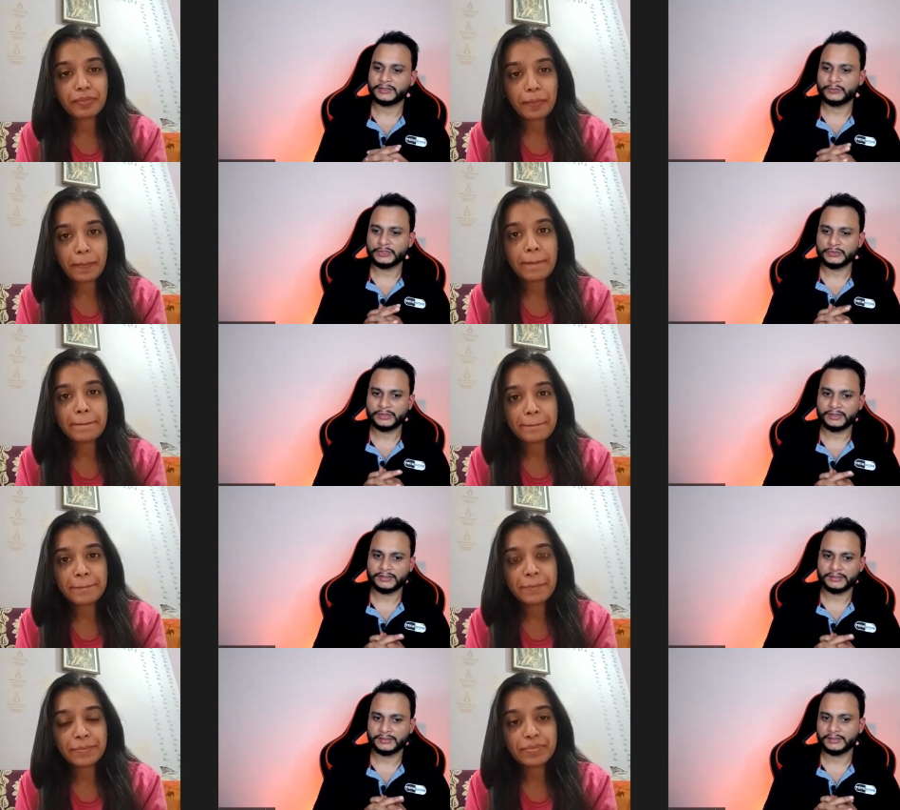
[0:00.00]
Speaker 1: which
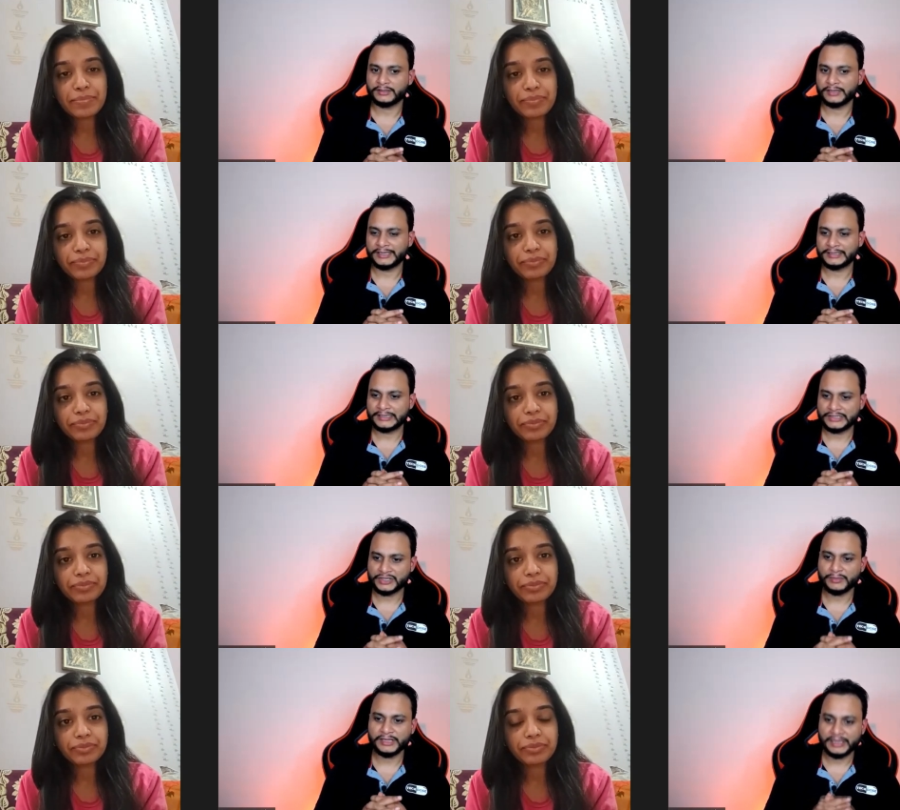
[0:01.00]
were like
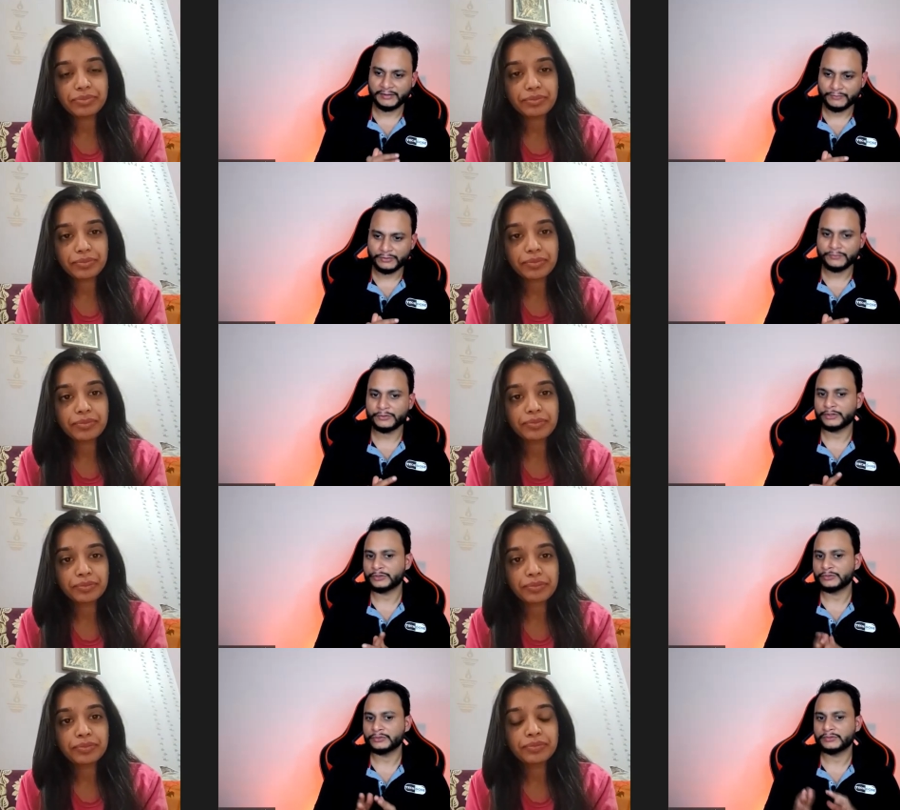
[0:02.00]
extremely helpful for
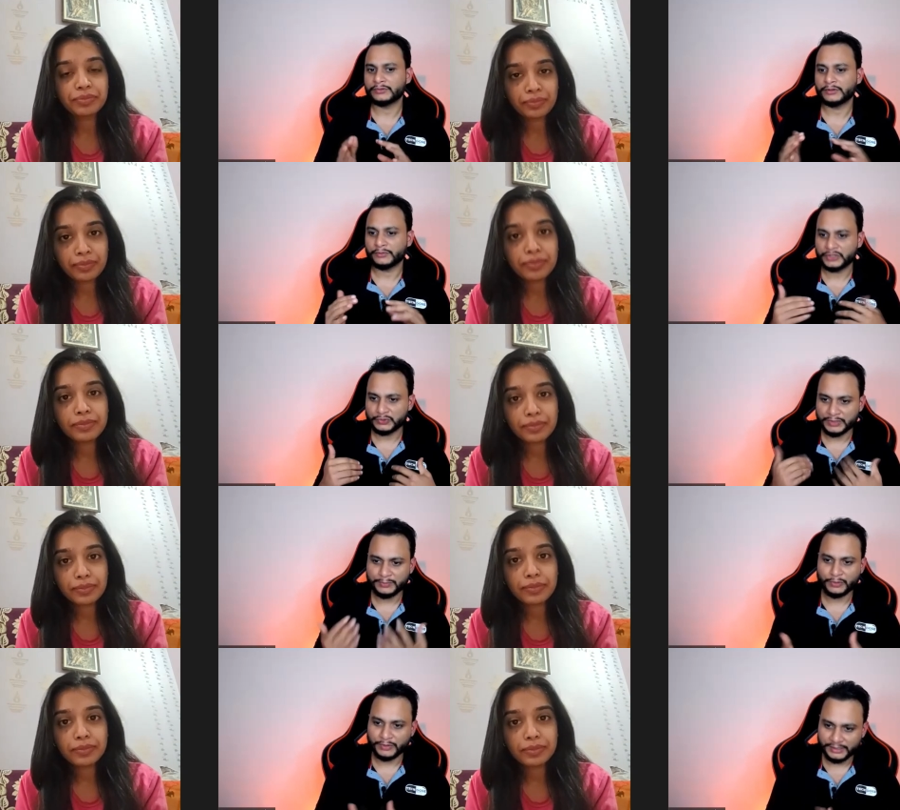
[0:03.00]
you, which we
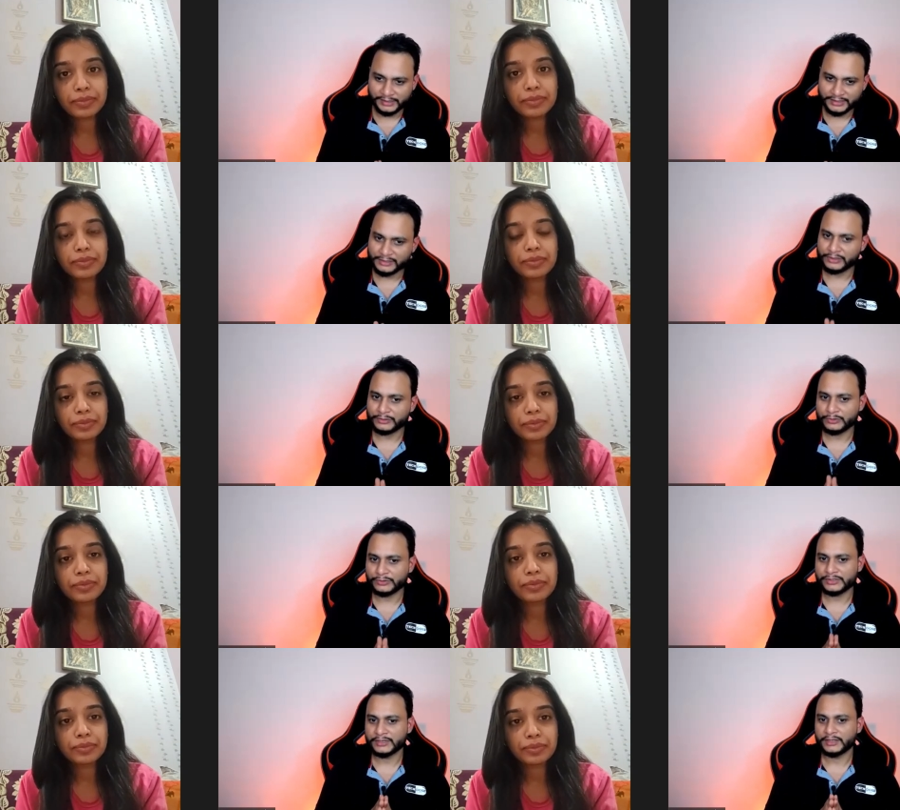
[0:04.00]
provided in our
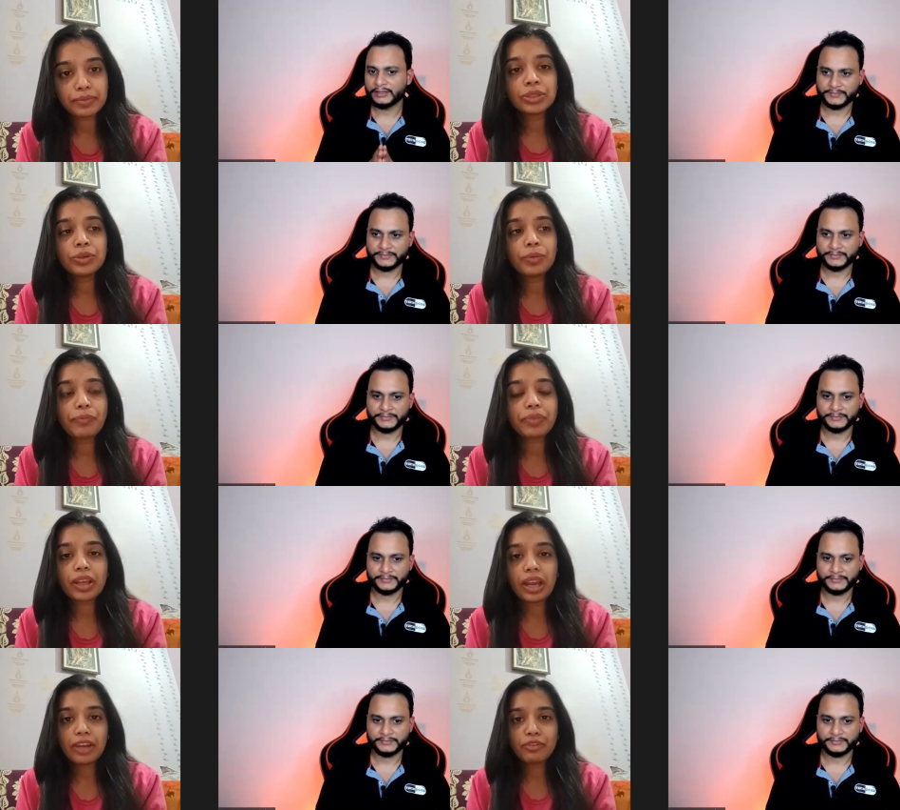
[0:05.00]
course?
Speaker 2: So
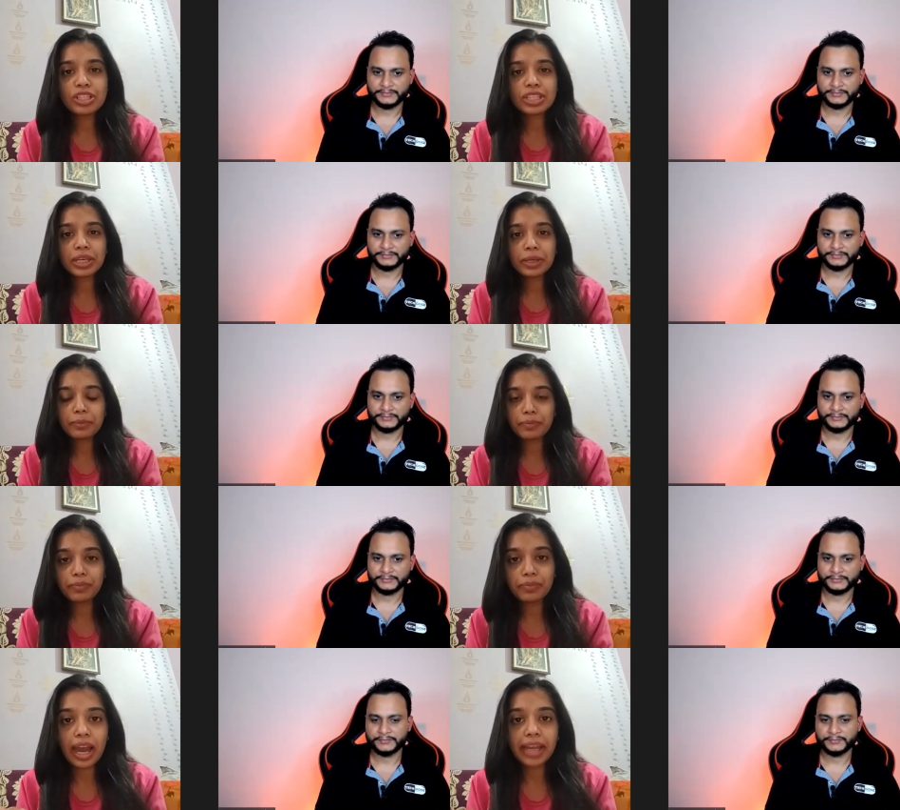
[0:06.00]
I would say
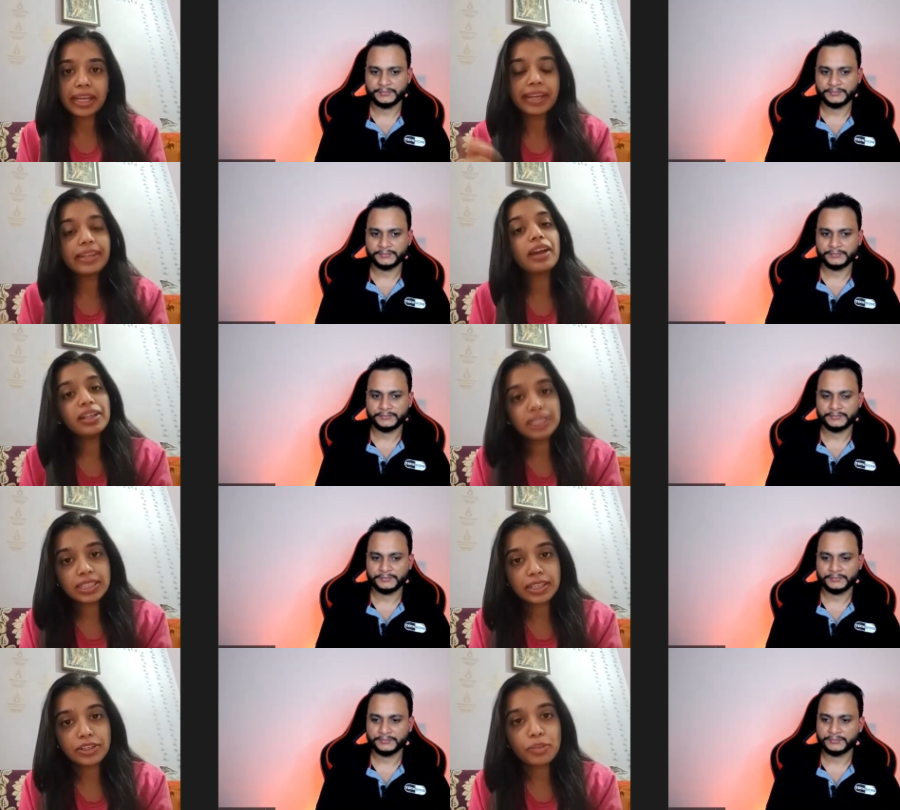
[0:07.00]
I get
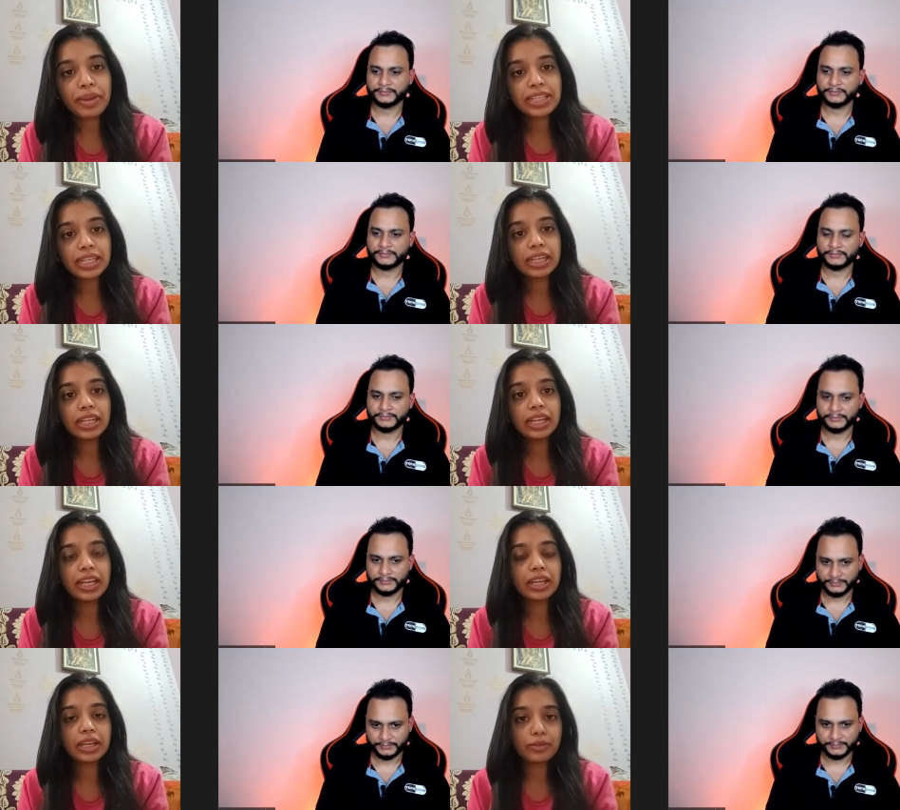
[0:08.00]
consistent. So basically,
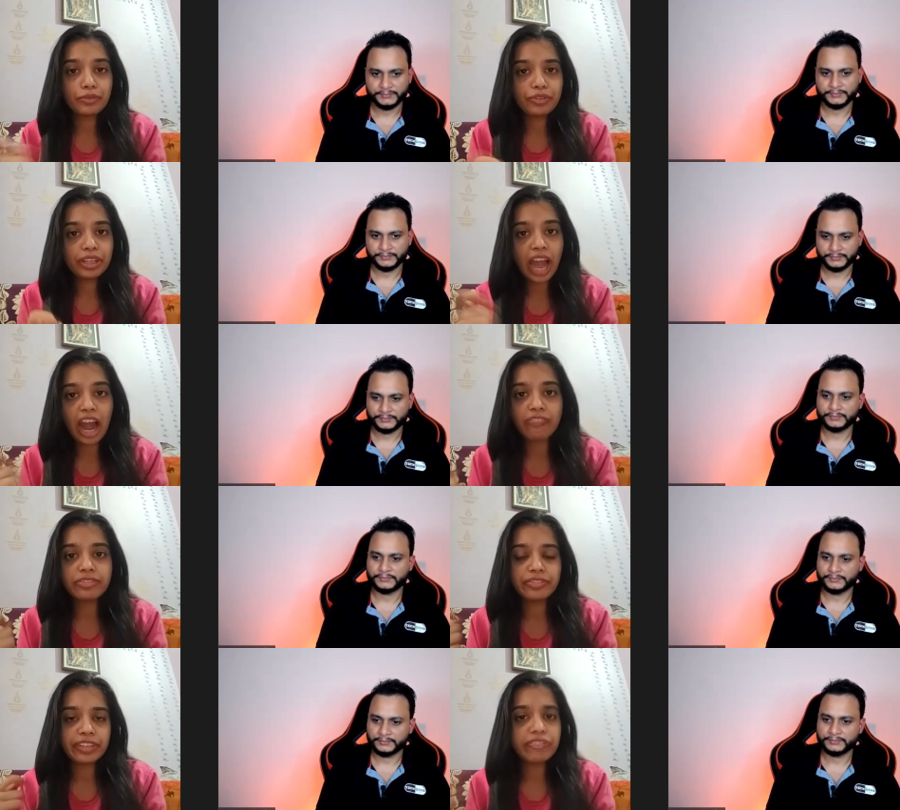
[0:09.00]
like
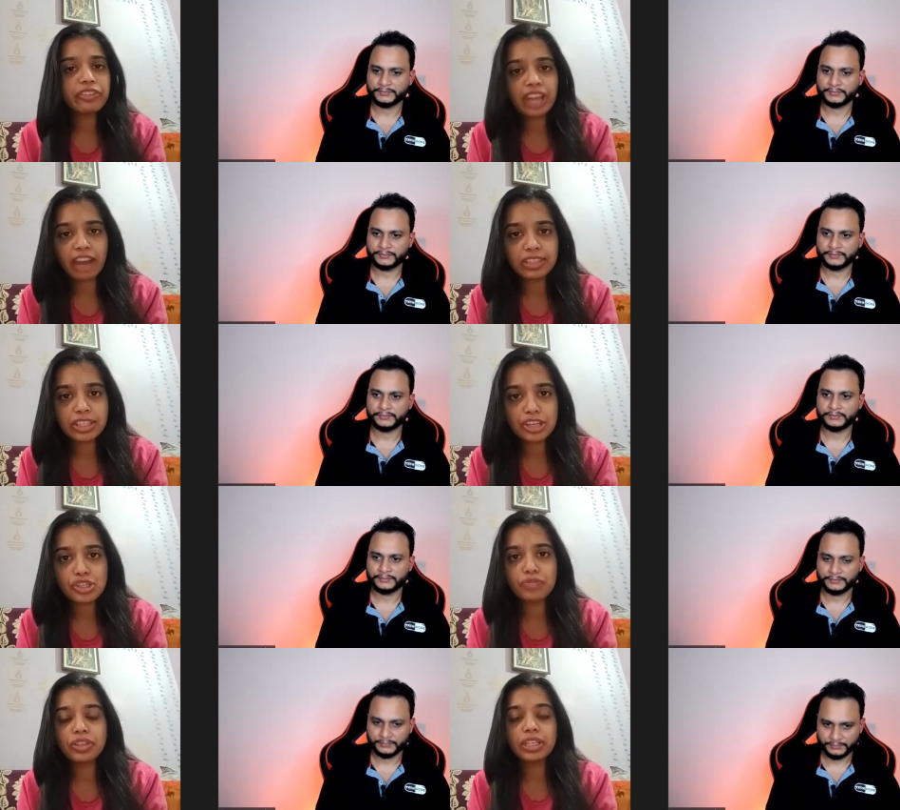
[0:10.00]
whenever we have the
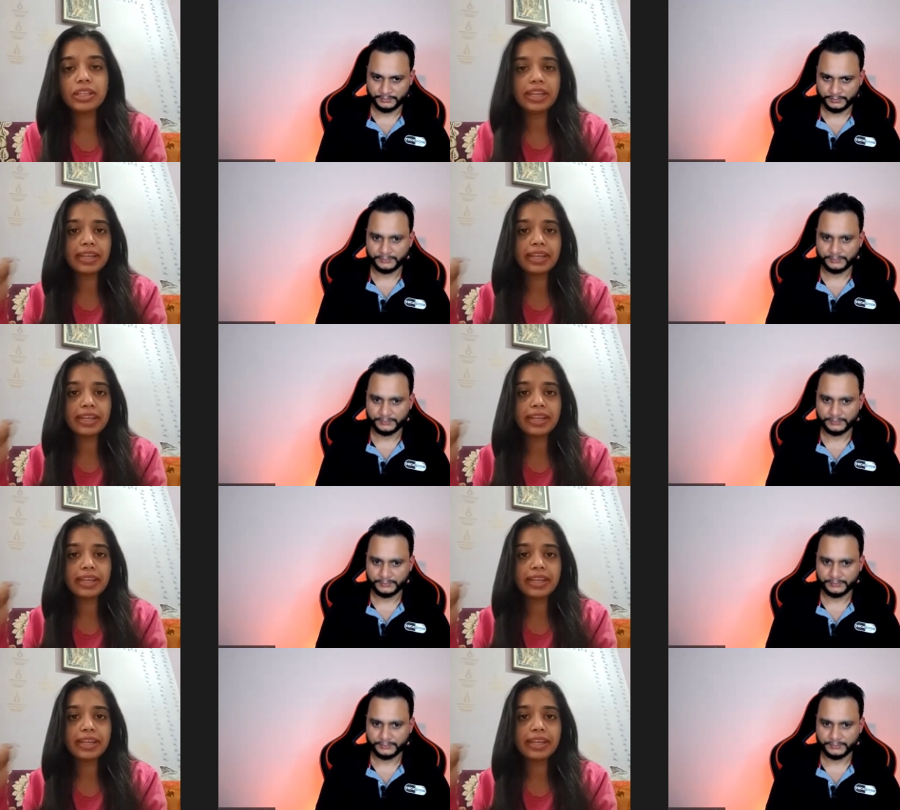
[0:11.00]
session, we